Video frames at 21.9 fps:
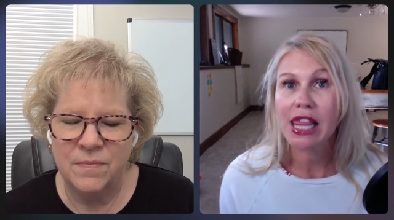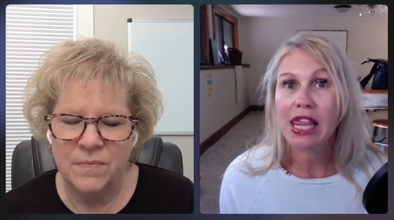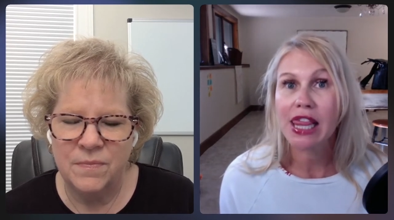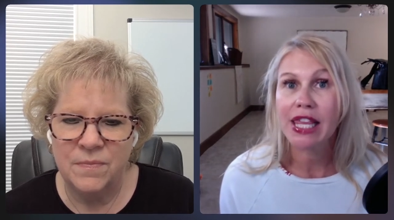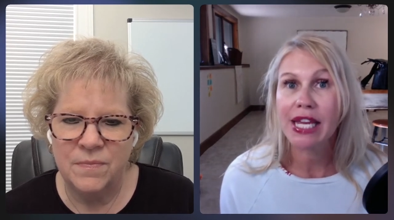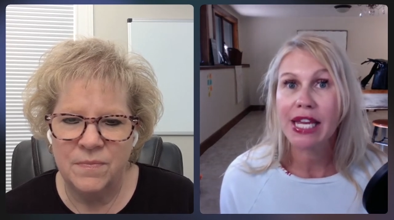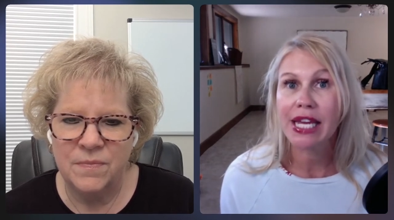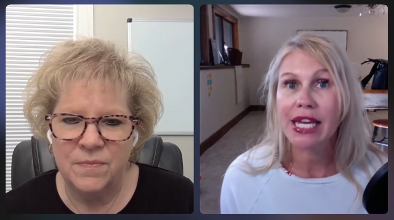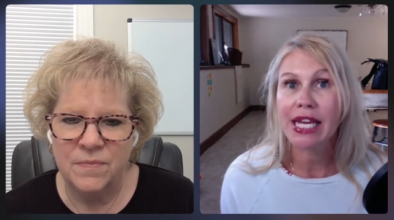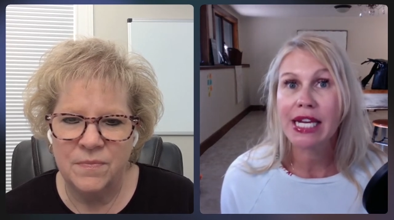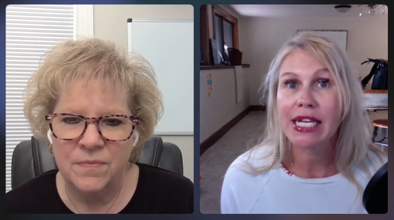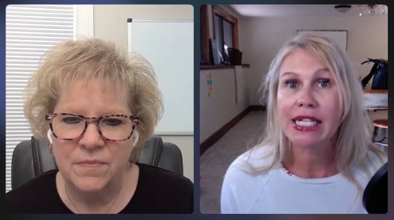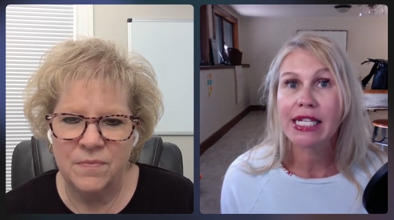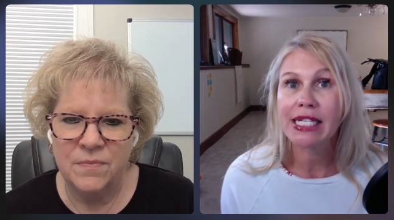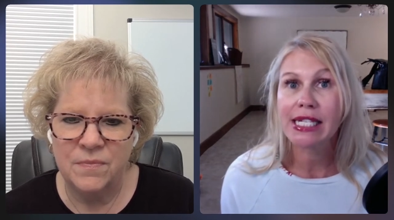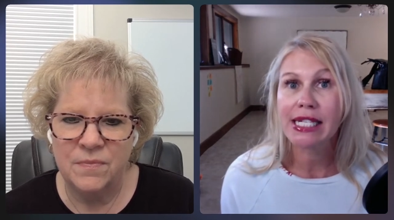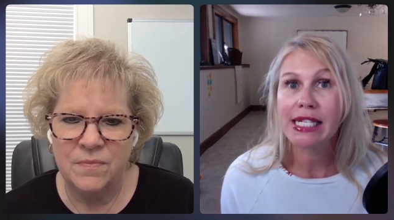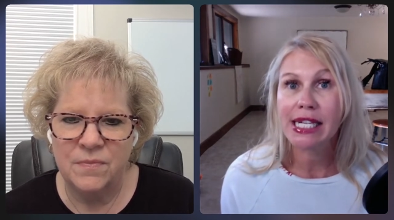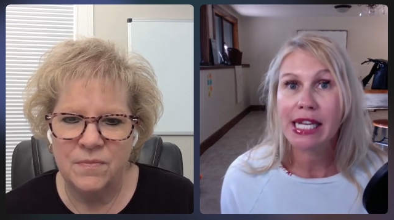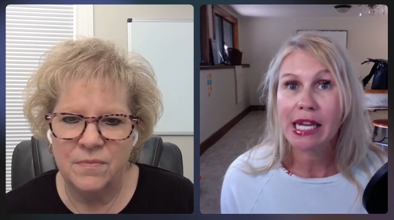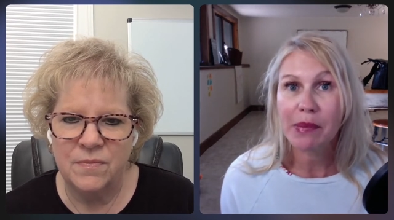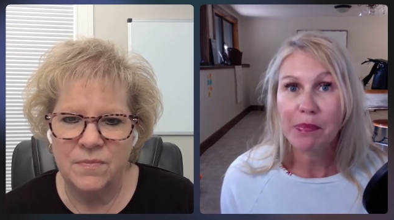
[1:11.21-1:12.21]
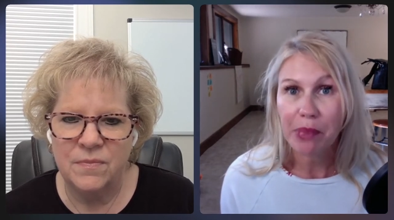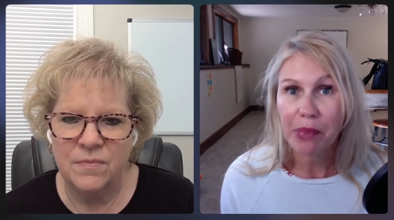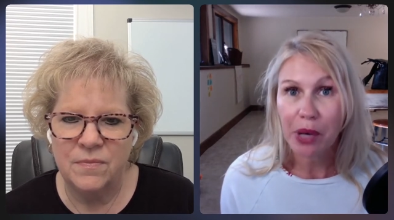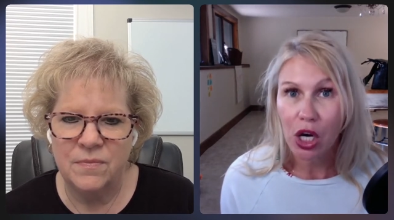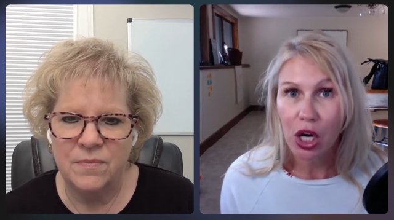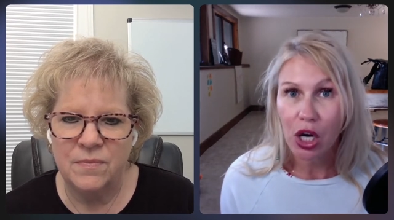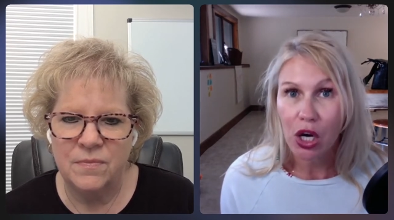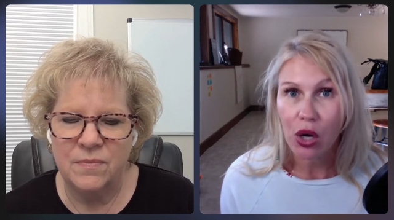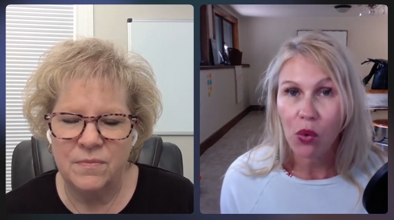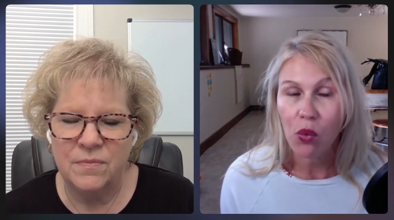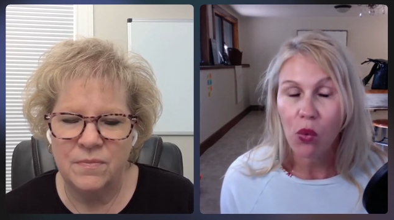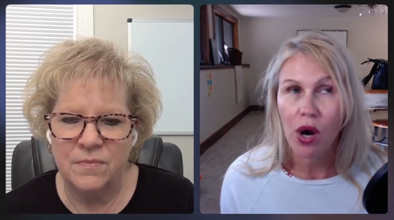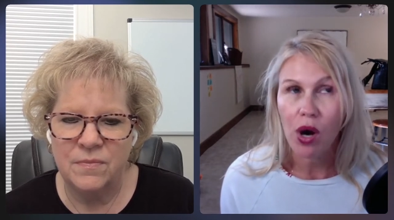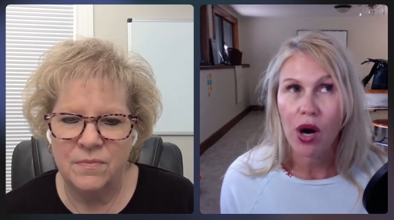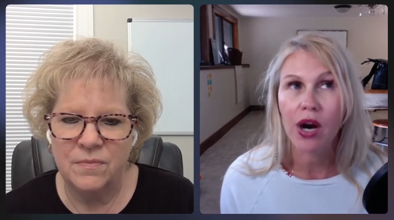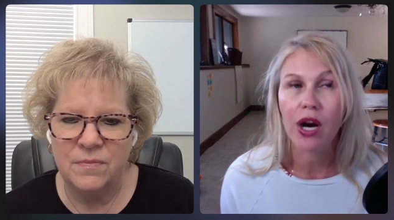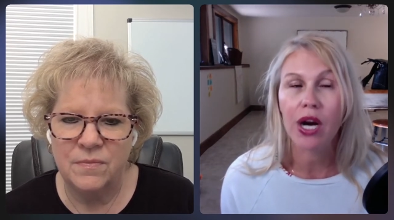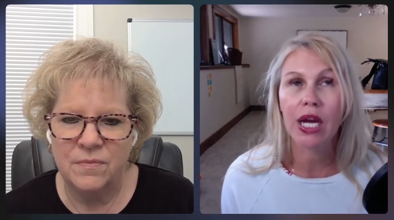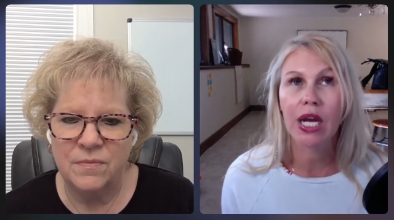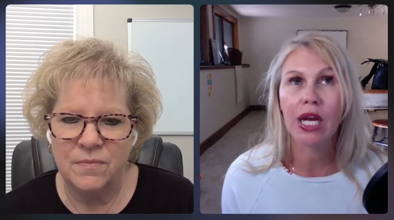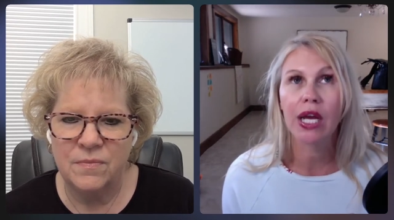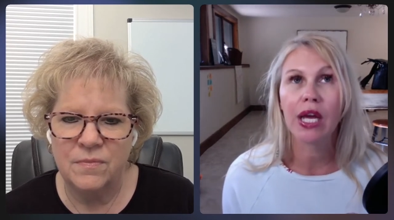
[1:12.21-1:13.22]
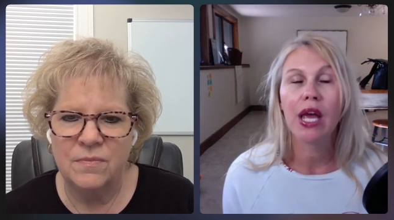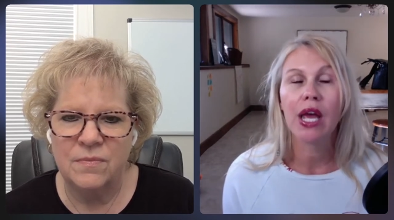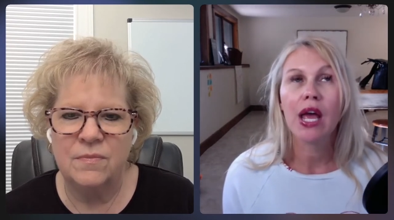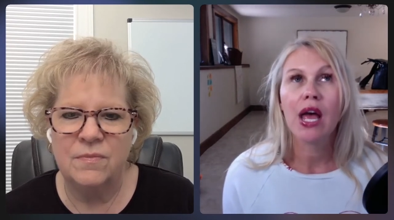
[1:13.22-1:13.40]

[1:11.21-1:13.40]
Speaker 1: the deeper work,